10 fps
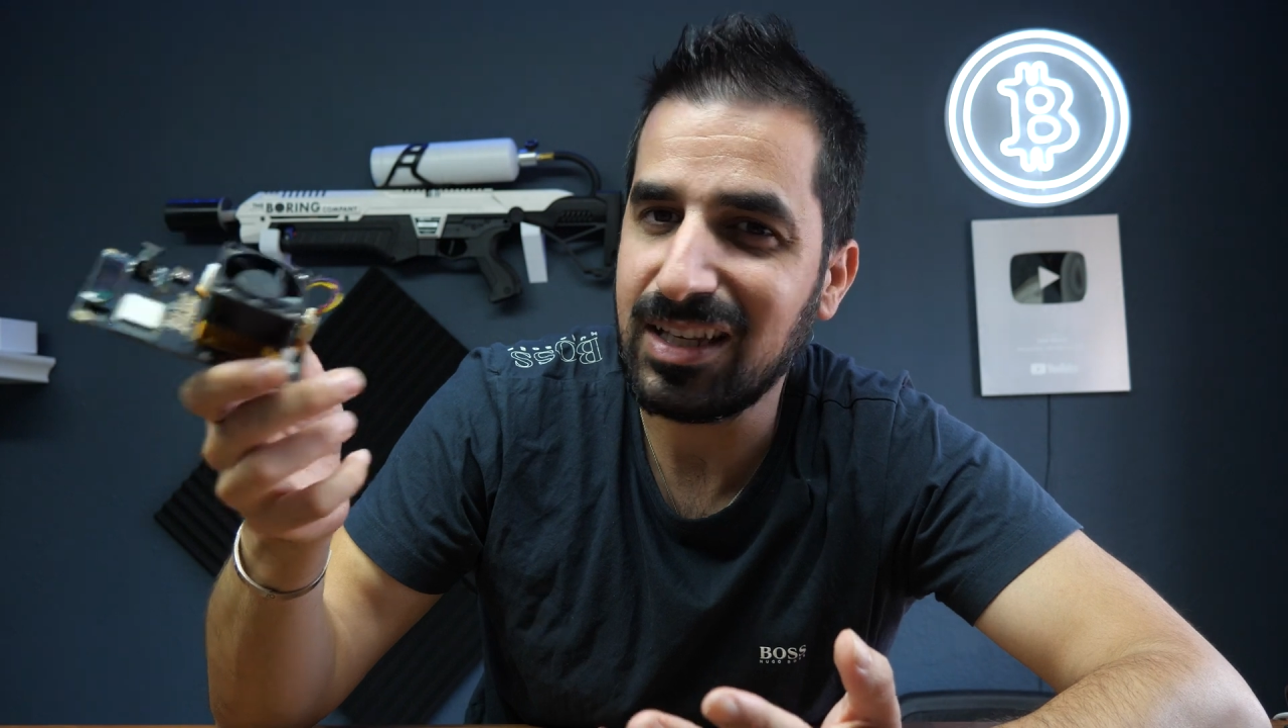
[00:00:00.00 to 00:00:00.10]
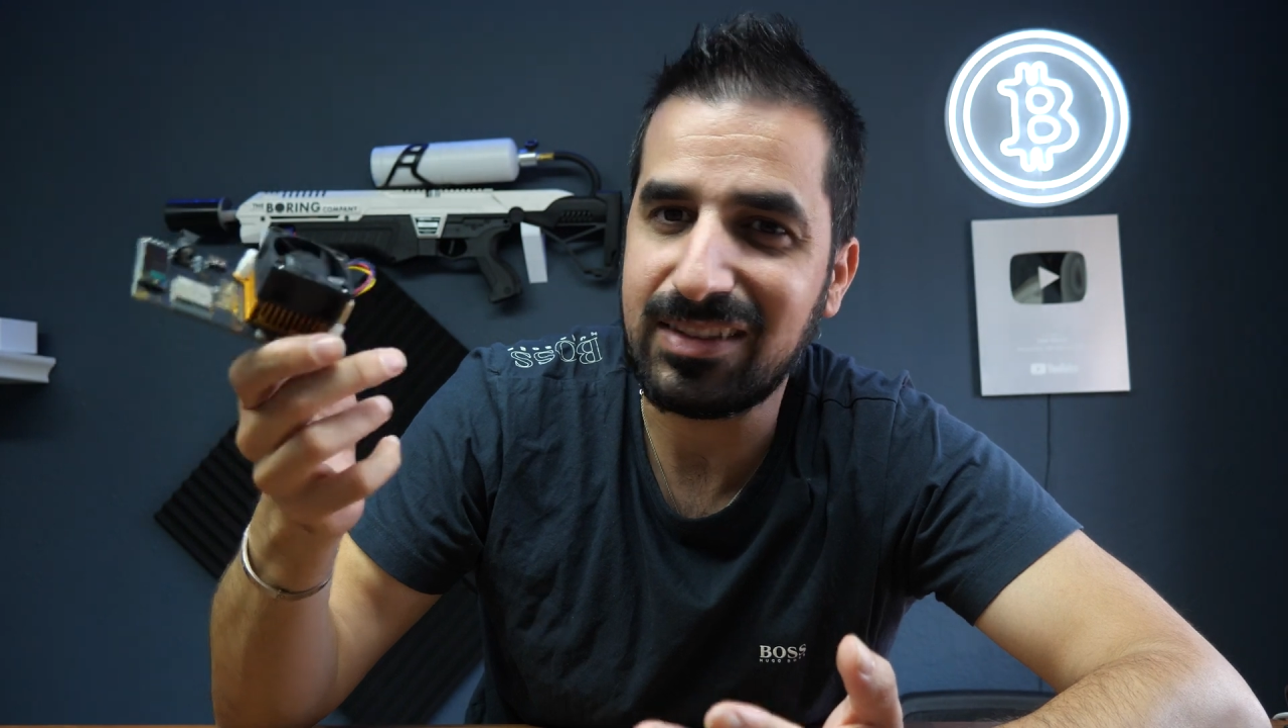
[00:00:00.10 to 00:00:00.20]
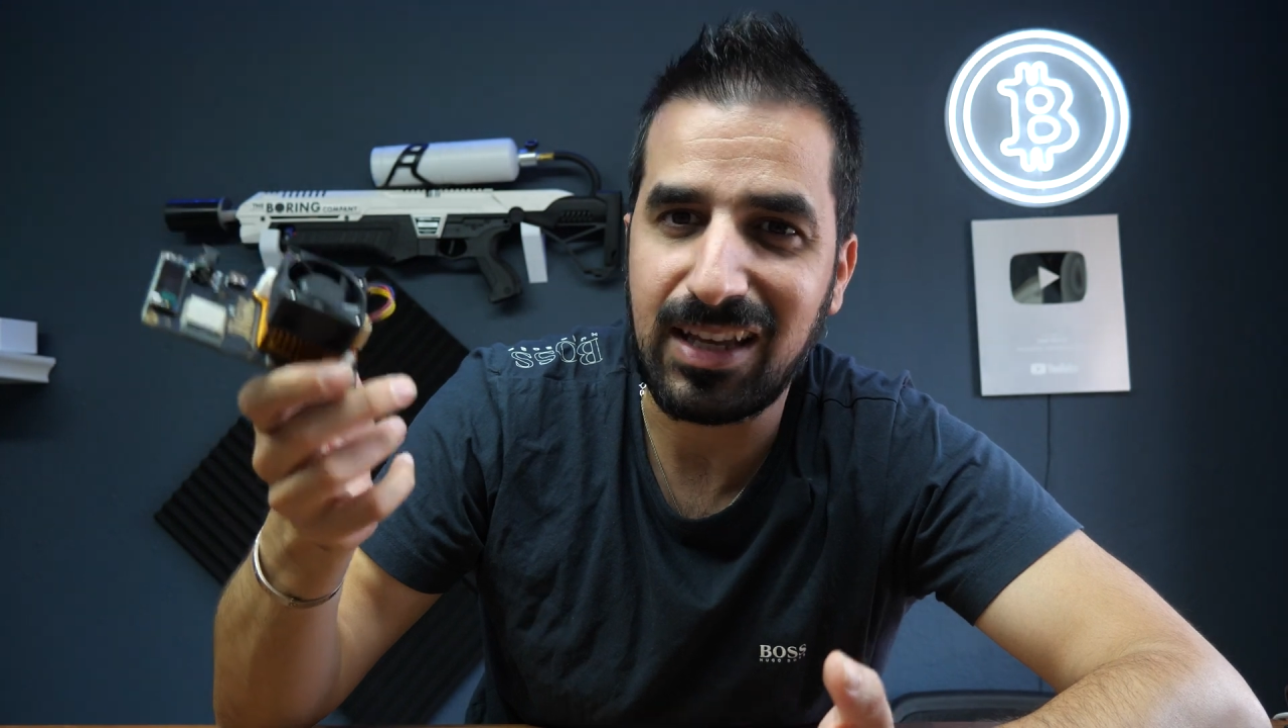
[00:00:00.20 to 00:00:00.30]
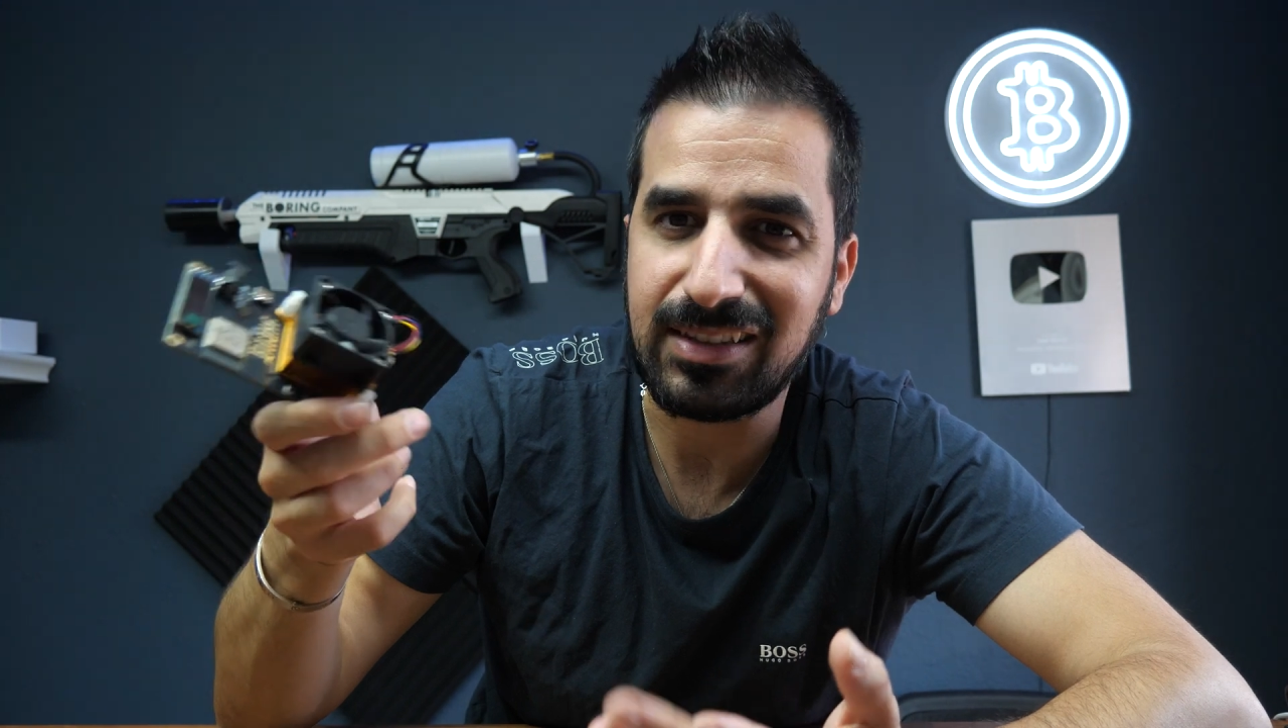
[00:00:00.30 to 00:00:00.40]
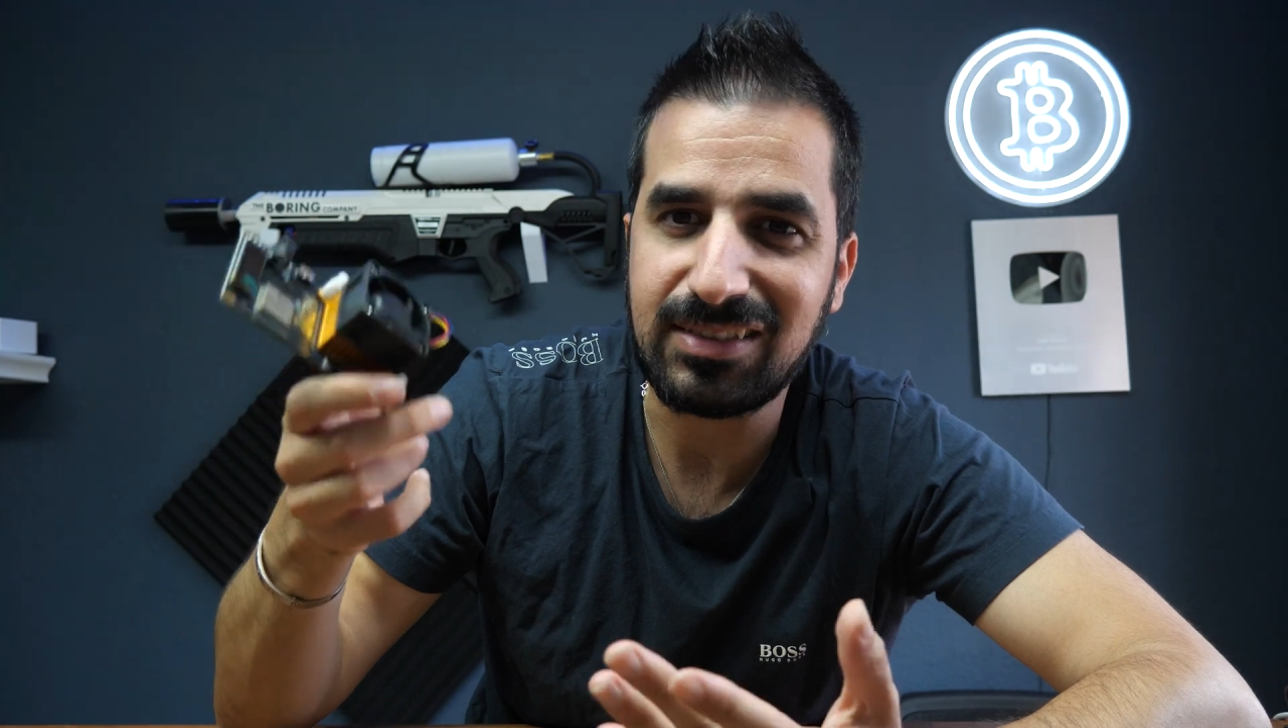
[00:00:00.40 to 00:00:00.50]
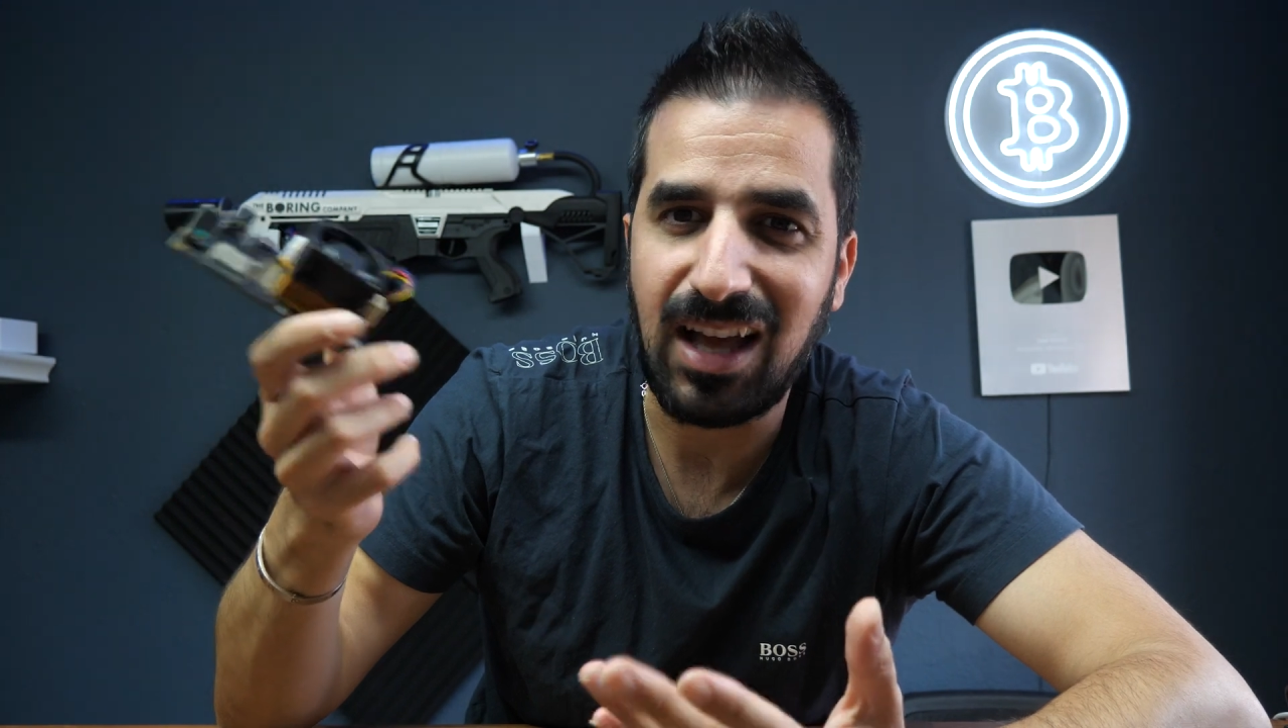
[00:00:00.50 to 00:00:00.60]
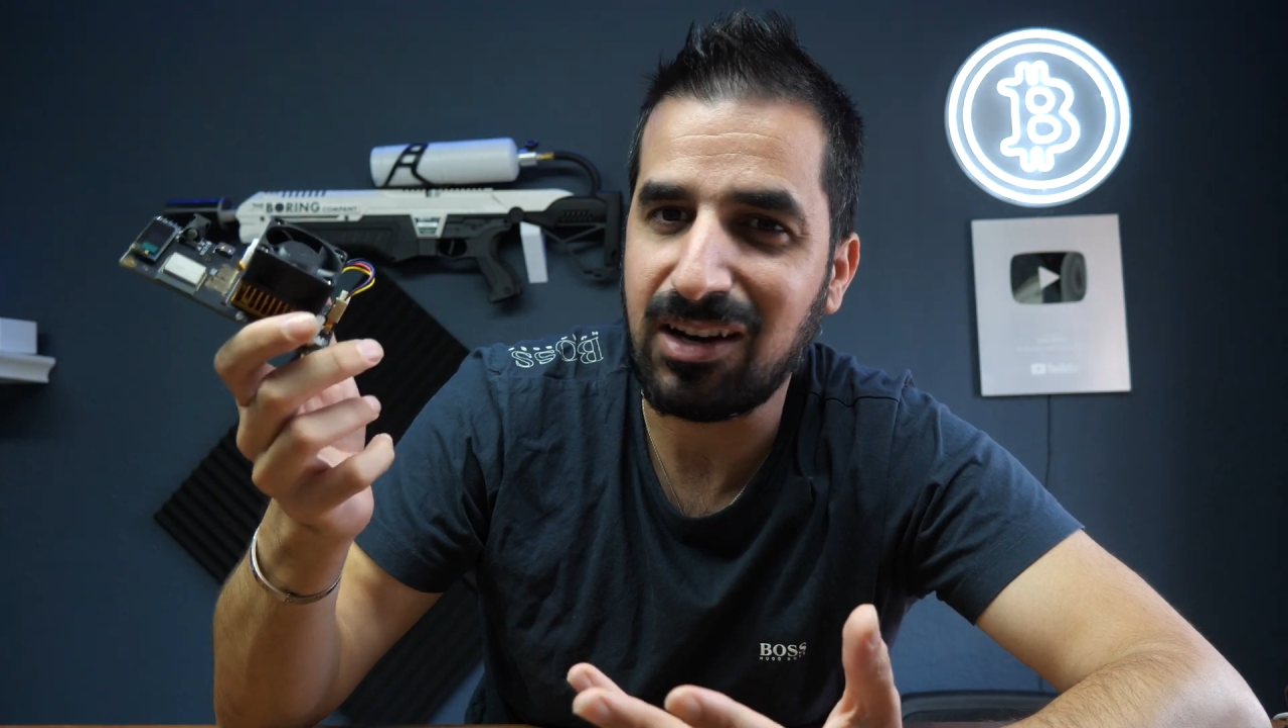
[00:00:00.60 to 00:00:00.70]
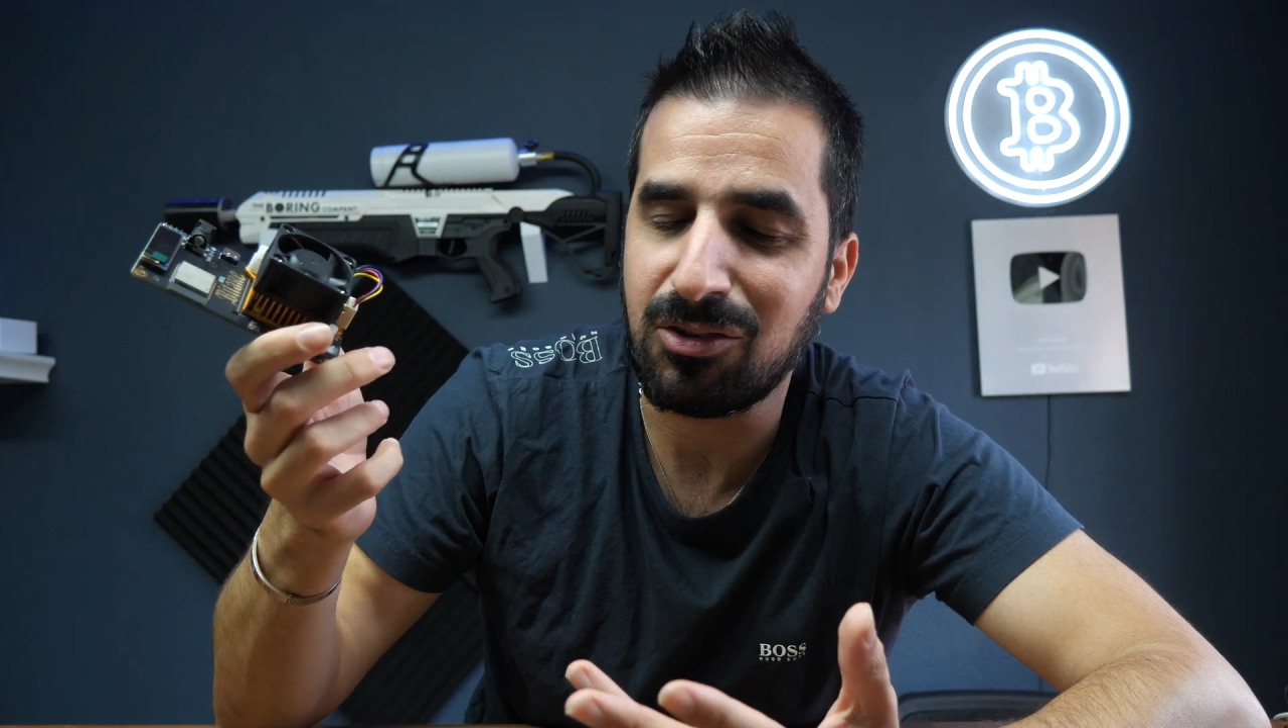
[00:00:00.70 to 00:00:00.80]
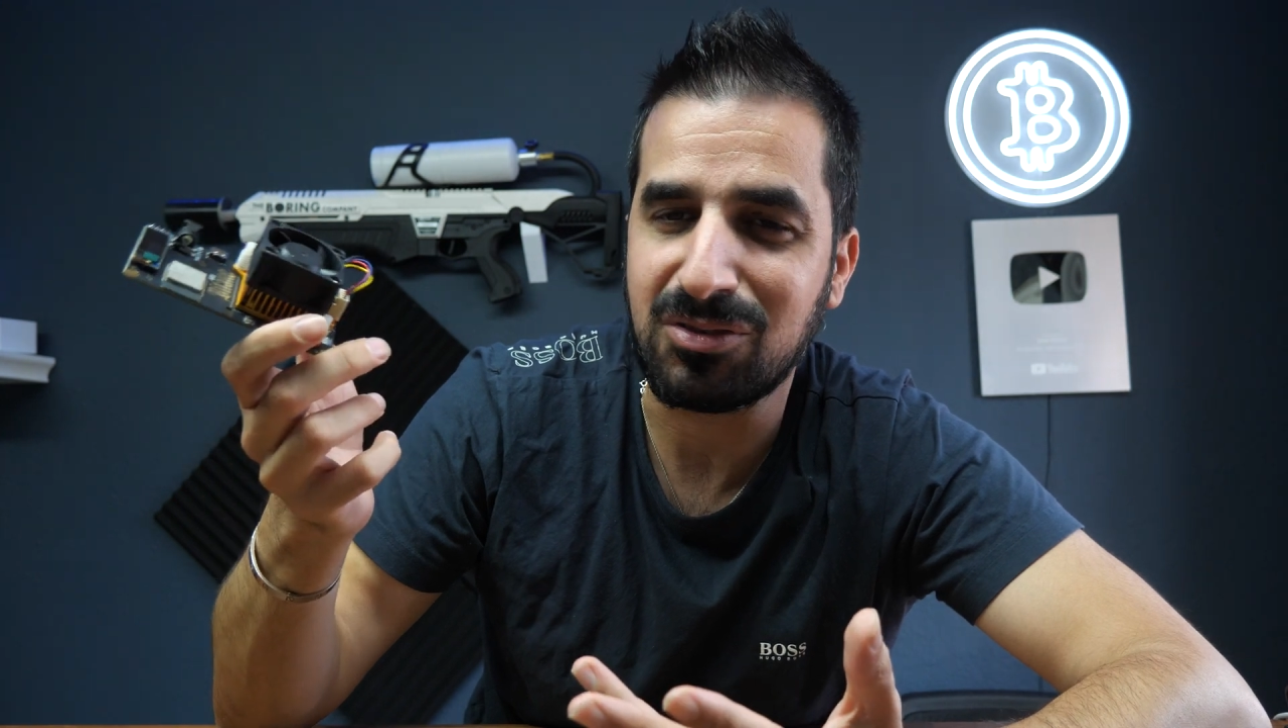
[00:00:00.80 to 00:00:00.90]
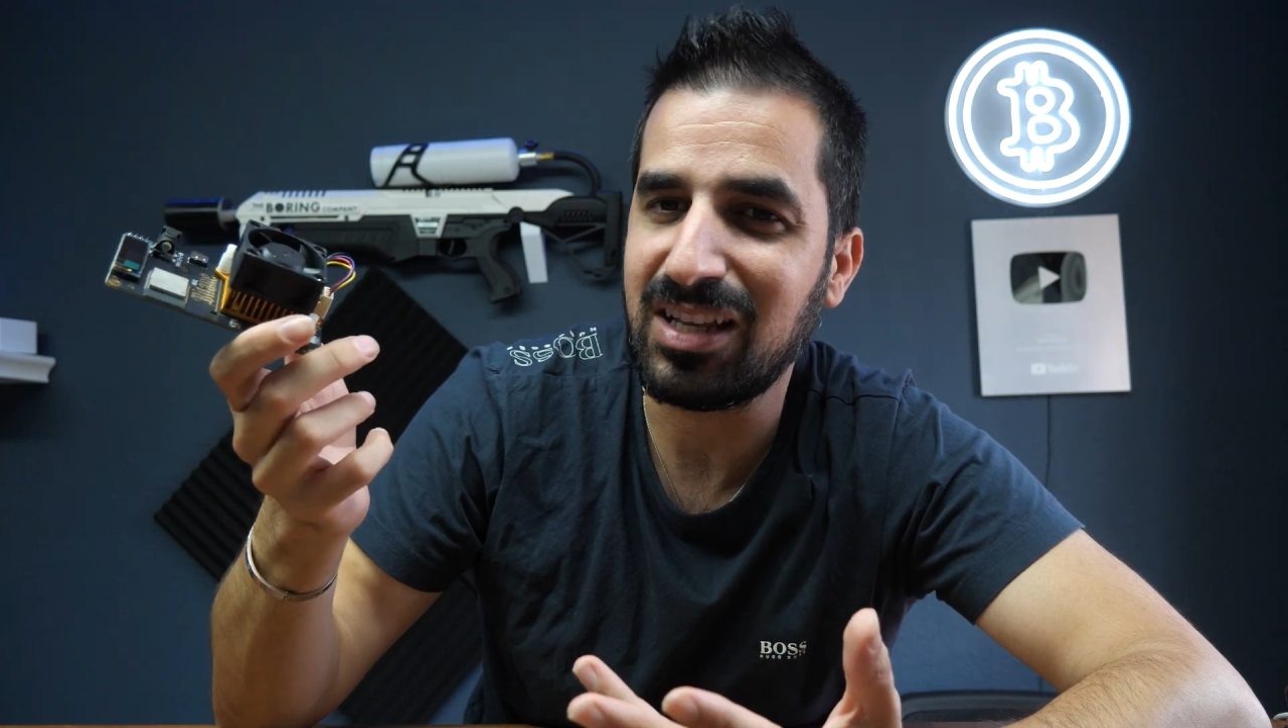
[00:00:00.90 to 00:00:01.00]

It takes, I don't know,